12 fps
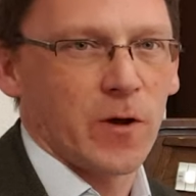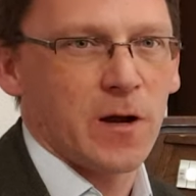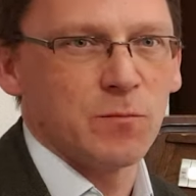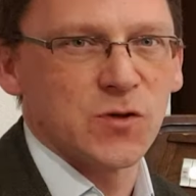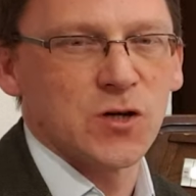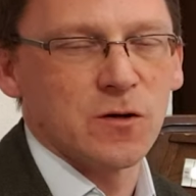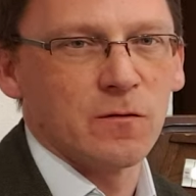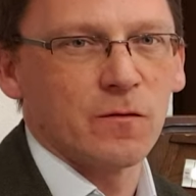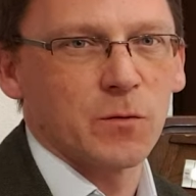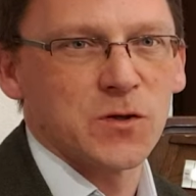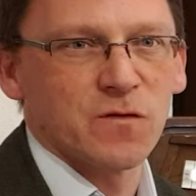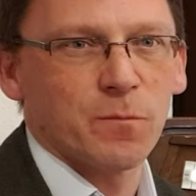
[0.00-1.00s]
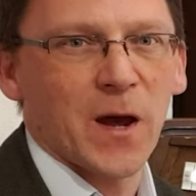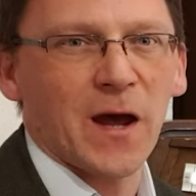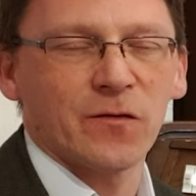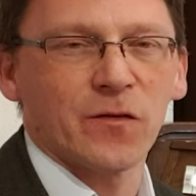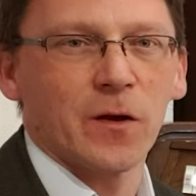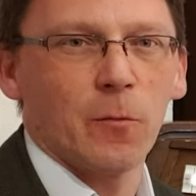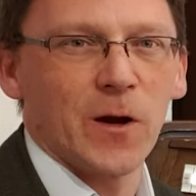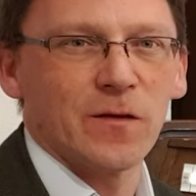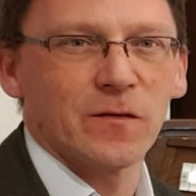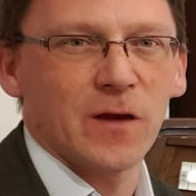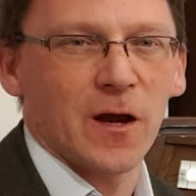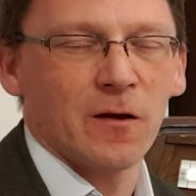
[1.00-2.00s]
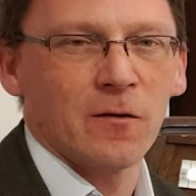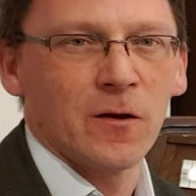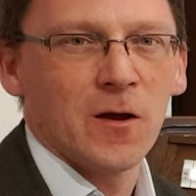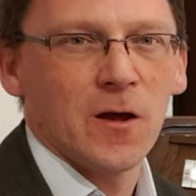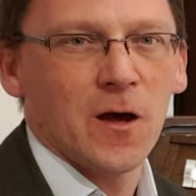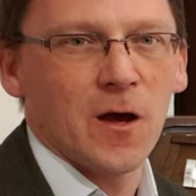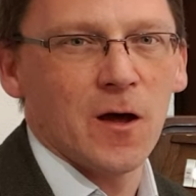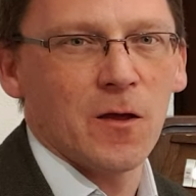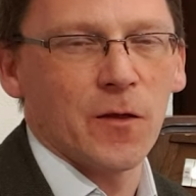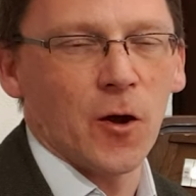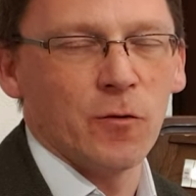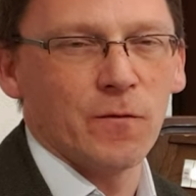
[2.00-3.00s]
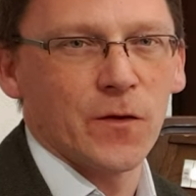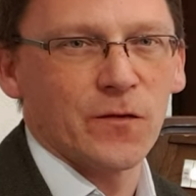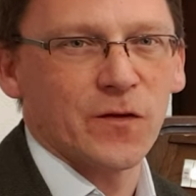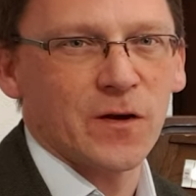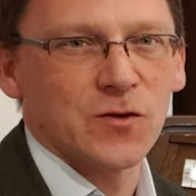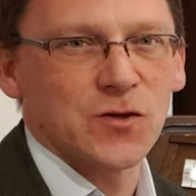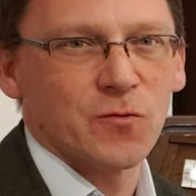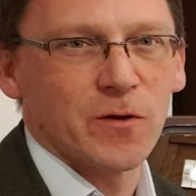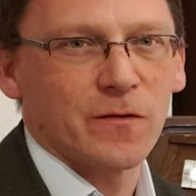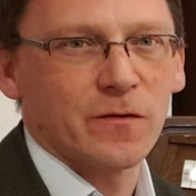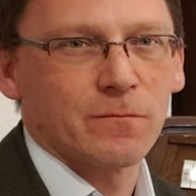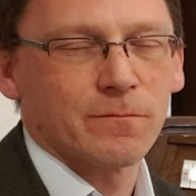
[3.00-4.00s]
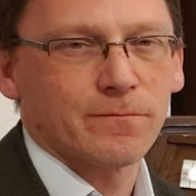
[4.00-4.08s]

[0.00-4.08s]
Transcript: hymn tunes which have passed their ways down uh, over the centuries.